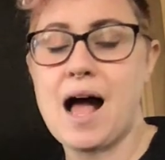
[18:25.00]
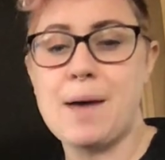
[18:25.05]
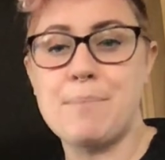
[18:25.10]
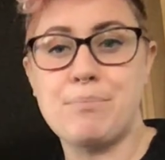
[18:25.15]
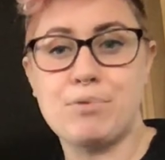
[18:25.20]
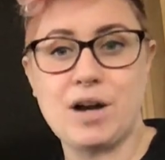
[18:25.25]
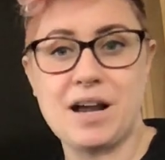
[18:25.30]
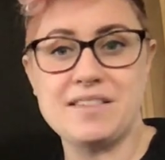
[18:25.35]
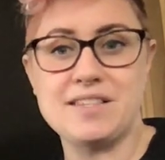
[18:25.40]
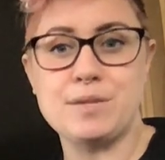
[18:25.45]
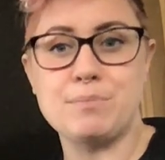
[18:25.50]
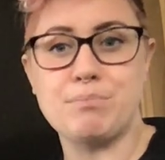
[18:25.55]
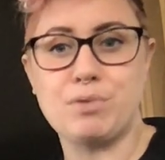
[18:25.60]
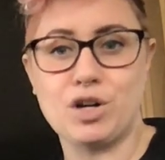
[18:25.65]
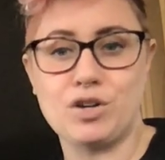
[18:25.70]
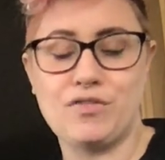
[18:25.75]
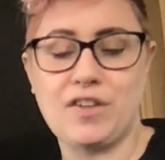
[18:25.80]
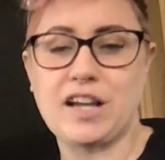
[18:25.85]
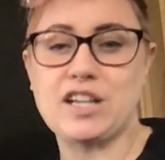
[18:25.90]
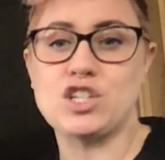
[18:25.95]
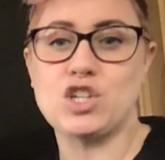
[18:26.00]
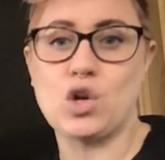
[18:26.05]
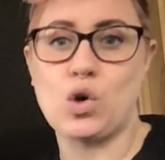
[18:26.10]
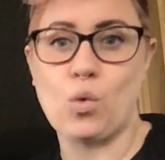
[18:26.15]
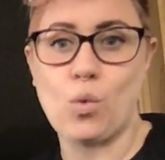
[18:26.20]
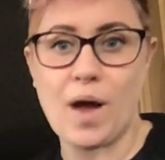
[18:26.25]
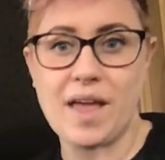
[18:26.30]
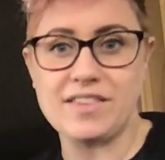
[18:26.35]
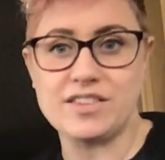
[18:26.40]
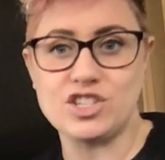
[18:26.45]
present perfect
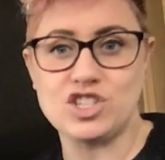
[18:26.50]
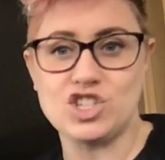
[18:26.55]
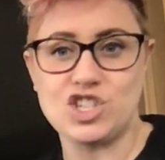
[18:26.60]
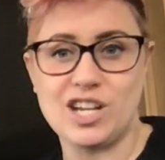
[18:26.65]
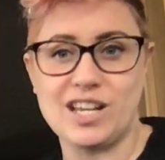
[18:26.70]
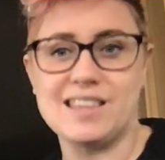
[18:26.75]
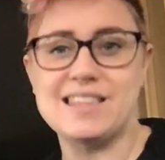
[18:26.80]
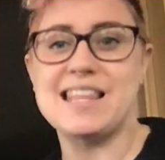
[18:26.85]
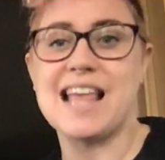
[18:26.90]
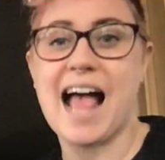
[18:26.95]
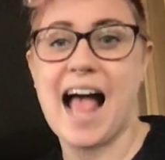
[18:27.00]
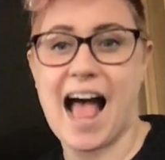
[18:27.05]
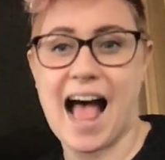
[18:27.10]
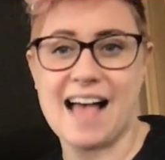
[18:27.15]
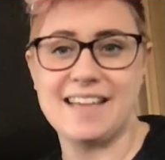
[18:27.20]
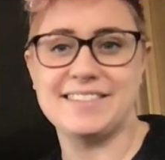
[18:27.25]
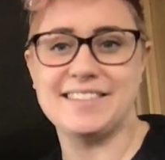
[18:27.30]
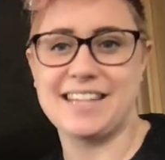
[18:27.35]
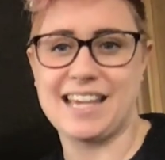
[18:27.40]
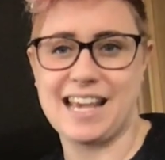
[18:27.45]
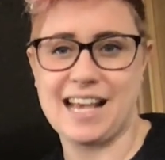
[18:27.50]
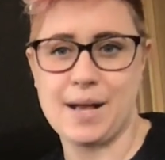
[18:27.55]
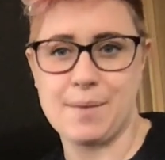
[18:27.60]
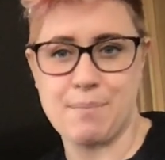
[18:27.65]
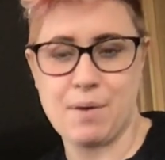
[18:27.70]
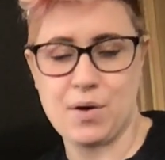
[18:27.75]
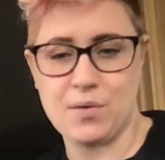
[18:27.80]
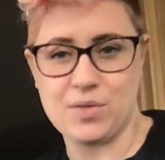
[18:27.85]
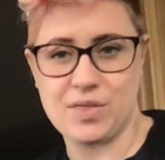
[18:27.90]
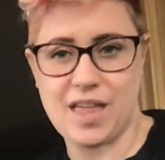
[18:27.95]
questions asking
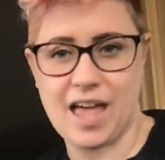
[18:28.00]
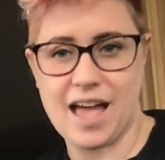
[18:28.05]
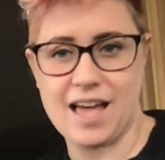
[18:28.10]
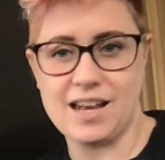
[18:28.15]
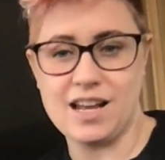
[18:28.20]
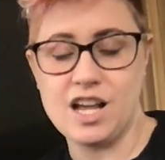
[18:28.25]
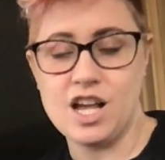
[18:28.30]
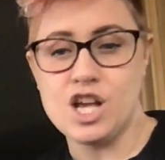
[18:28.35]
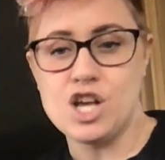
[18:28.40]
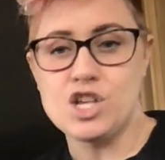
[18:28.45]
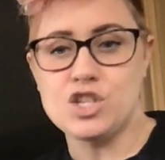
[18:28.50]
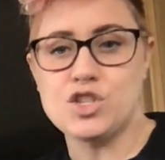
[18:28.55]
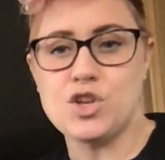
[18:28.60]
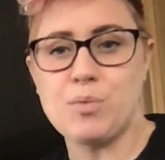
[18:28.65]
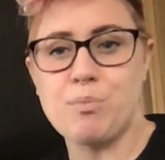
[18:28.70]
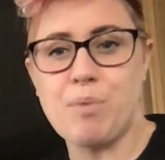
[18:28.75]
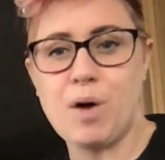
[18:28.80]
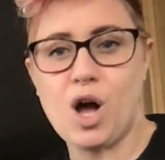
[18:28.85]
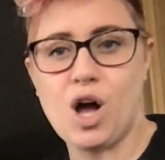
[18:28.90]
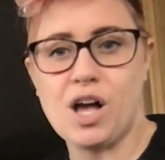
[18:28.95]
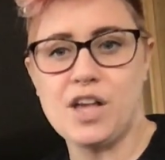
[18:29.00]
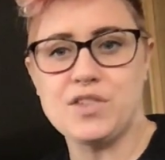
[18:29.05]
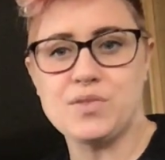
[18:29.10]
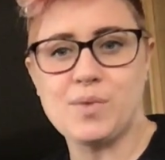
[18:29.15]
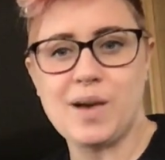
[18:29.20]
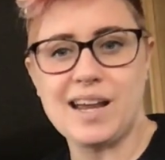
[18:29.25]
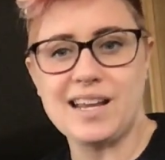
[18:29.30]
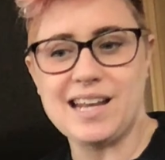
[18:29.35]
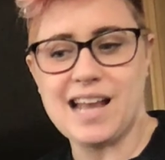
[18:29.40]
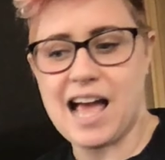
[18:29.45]
about that. So pause
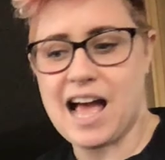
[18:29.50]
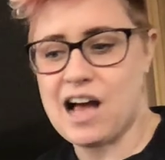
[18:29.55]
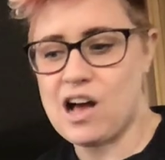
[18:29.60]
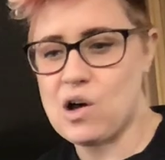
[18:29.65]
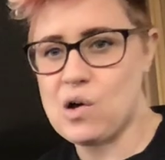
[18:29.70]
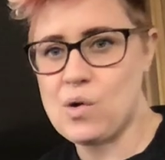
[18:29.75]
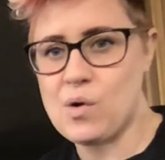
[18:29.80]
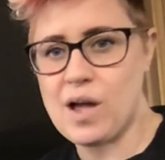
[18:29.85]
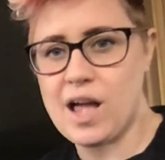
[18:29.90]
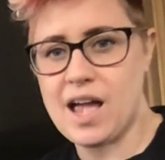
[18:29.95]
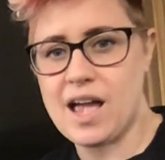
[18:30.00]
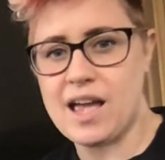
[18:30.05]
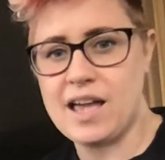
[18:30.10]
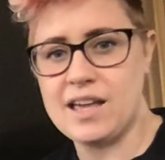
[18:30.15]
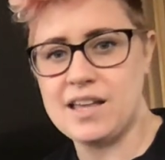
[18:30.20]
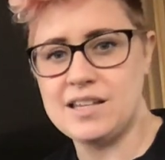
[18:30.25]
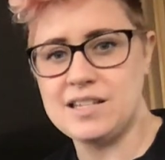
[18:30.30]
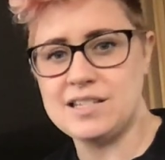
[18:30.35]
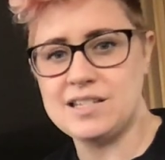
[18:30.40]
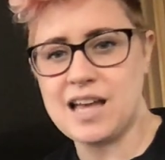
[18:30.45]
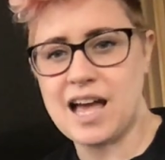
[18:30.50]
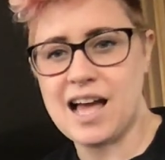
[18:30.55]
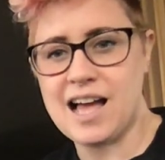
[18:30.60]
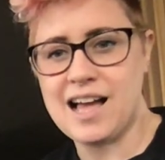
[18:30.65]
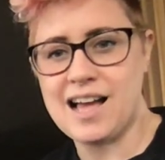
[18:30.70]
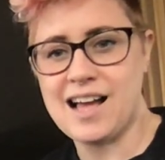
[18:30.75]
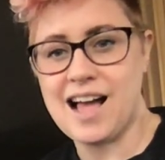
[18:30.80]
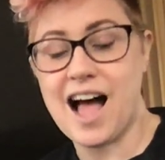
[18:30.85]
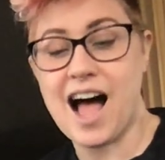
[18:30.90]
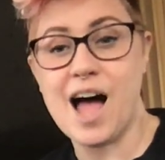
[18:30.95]
right now, and
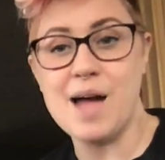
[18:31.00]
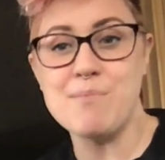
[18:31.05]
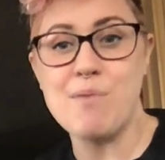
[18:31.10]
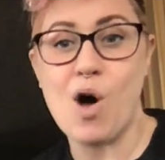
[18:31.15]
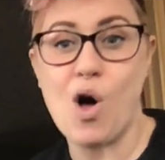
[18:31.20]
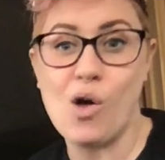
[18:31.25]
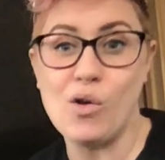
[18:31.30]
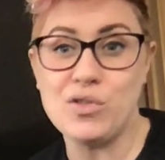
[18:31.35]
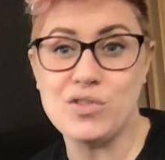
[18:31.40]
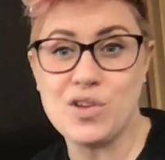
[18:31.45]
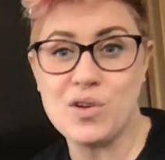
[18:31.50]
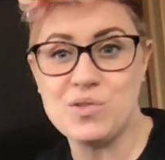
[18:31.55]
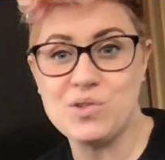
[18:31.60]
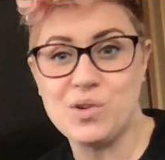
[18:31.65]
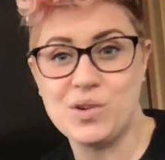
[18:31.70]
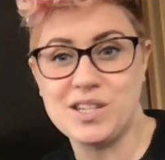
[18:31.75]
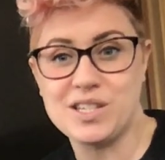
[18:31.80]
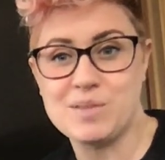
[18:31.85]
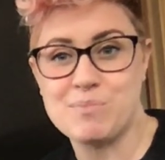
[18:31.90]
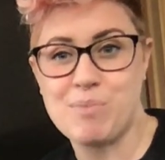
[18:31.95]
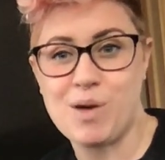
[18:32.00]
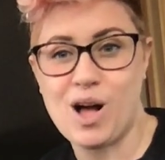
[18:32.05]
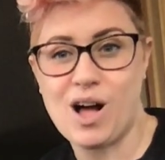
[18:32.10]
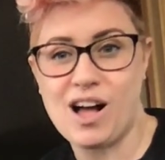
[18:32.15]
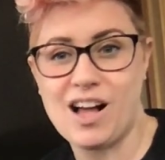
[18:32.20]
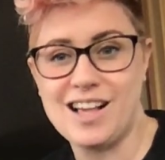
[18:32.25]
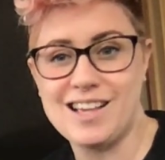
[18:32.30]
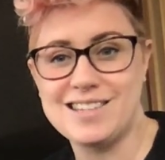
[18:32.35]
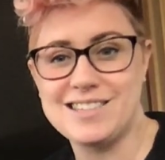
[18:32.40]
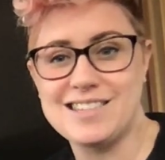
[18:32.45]
I'm also going to
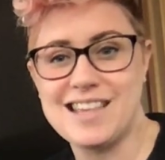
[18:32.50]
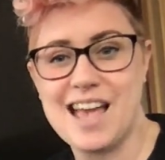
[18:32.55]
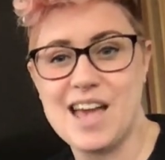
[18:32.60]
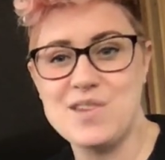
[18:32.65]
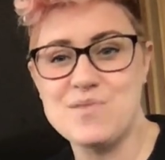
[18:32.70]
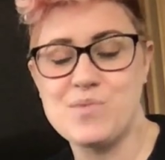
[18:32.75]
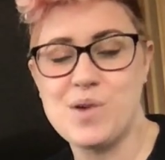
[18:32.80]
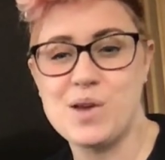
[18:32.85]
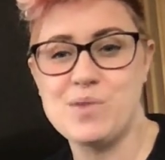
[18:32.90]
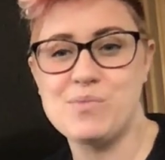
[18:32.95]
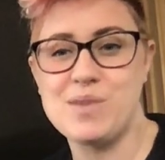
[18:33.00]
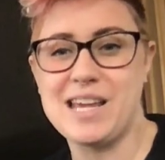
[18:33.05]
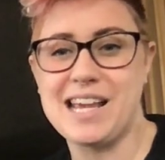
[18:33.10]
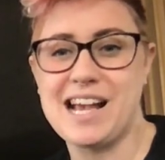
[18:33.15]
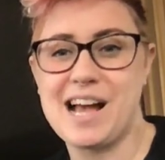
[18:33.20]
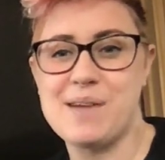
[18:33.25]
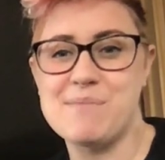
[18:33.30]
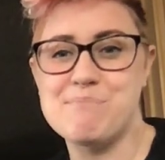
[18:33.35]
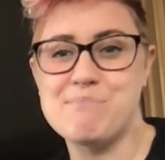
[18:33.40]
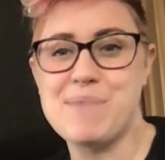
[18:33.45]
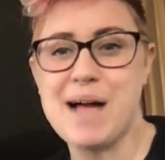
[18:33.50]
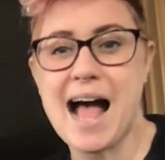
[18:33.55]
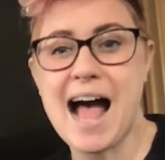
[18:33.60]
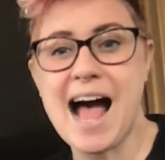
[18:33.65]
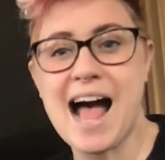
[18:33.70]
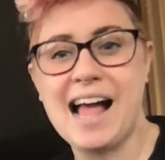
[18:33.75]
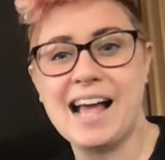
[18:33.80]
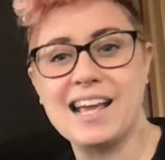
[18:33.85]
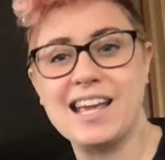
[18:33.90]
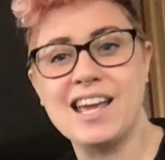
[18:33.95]
pause, and when we come
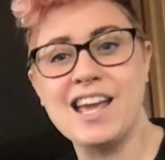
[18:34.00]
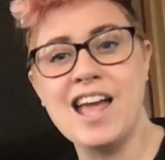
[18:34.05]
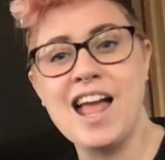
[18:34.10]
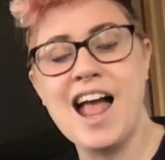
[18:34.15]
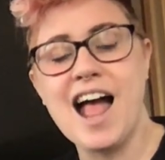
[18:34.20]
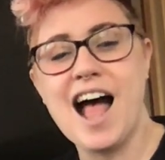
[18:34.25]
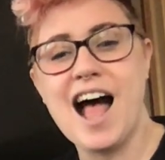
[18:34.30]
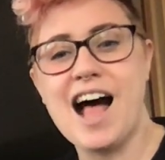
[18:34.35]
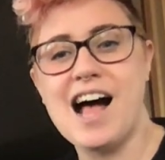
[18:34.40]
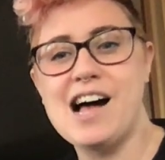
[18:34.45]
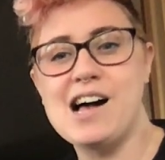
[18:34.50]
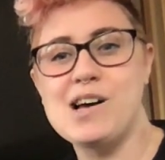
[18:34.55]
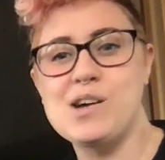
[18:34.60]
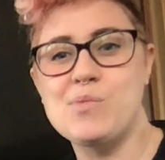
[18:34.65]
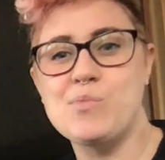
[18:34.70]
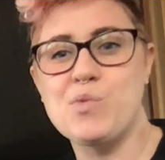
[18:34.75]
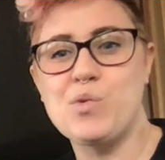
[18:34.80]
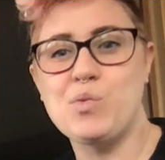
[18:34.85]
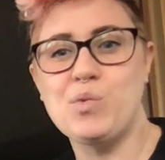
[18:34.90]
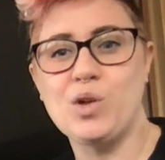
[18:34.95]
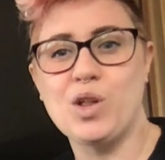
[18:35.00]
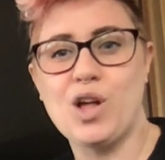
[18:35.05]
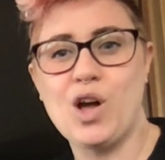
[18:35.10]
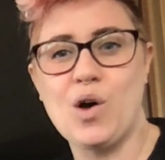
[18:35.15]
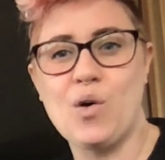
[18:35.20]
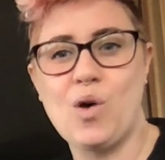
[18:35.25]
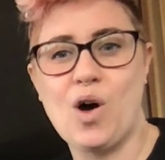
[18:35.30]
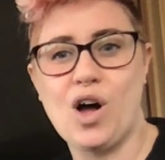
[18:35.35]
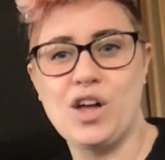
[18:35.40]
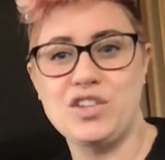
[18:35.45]
back, we'll
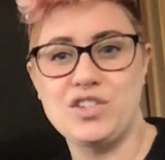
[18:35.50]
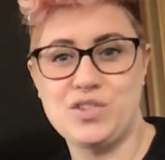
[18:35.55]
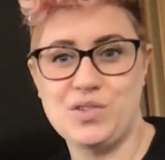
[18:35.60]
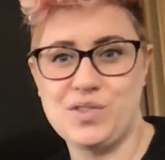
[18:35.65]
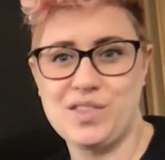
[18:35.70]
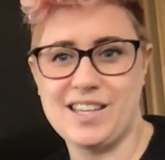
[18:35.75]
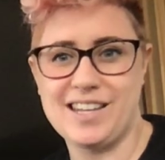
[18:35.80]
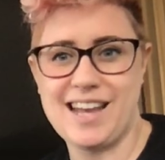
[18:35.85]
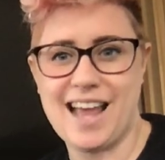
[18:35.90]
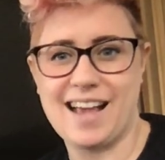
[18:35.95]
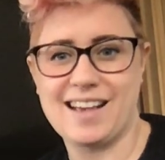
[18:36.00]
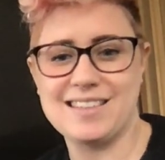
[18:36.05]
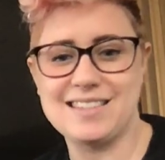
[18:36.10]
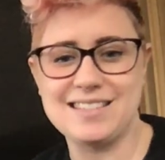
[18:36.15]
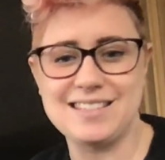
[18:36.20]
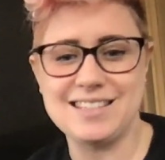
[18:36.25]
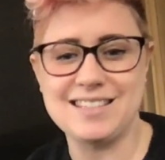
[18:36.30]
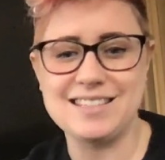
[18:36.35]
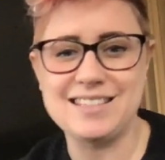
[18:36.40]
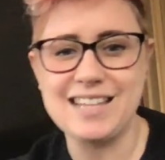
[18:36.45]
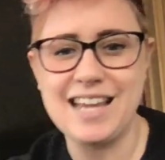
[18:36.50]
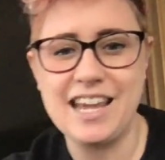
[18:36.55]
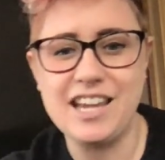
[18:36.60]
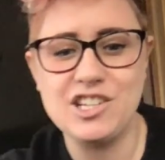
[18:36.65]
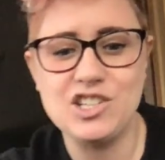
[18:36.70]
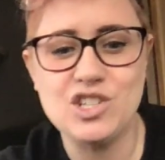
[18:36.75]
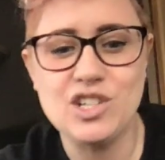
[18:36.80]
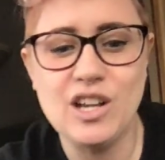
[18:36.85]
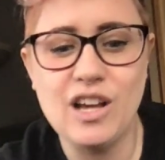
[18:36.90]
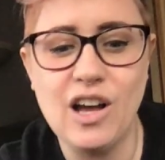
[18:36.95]
go on to the next
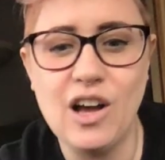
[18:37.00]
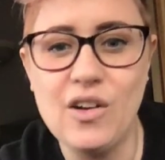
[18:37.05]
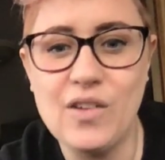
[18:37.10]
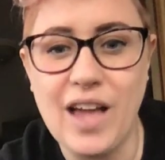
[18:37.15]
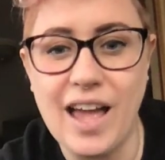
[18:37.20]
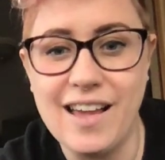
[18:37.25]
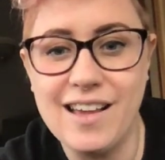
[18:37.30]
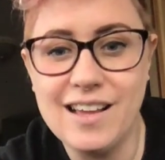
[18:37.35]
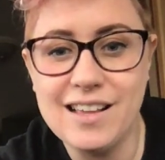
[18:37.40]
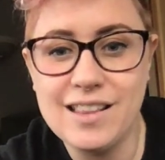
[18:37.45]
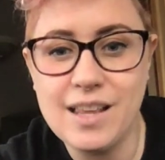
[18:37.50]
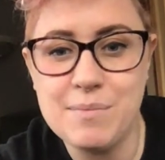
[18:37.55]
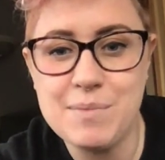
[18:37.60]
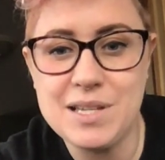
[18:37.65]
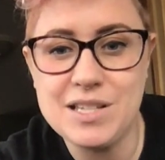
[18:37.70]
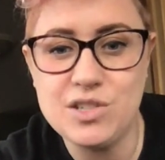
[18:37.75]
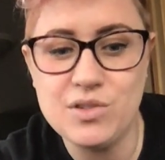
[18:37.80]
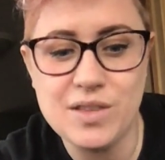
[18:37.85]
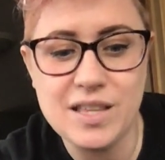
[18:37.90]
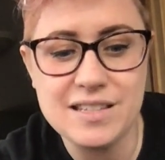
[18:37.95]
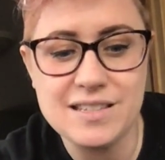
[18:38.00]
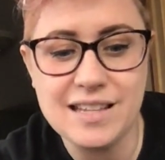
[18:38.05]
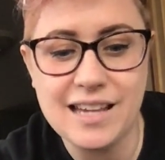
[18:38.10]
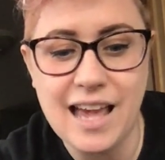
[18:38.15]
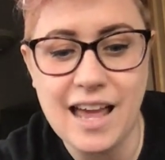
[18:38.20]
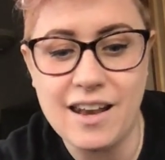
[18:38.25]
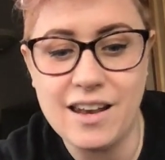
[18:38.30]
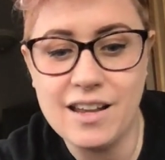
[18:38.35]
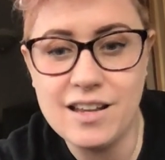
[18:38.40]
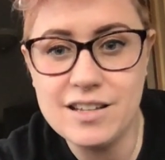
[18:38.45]
stage. Okay, let me do this
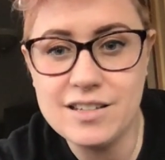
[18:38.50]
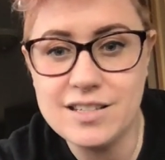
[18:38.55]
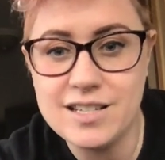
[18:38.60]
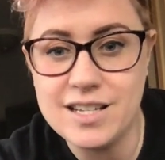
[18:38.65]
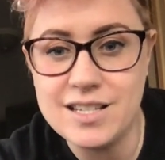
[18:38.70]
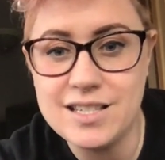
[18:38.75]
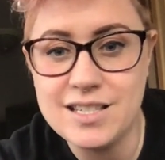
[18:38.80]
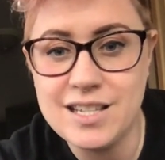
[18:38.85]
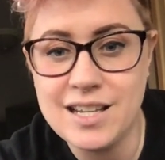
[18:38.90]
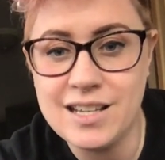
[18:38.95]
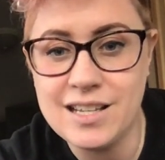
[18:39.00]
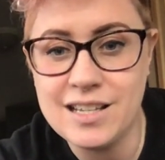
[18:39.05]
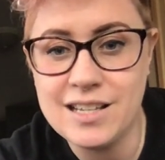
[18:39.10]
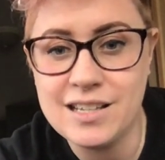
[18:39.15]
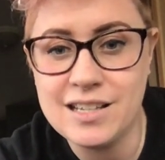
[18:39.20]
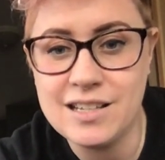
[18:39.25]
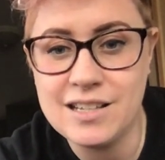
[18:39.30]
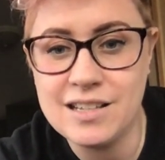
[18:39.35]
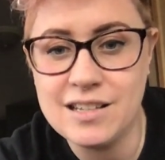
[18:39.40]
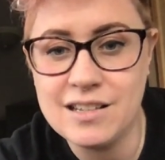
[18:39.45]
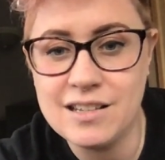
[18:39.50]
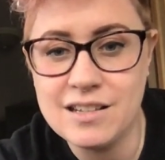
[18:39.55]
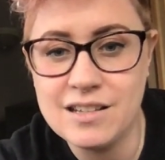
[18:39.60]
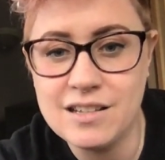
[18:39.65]
again. Dun, dun.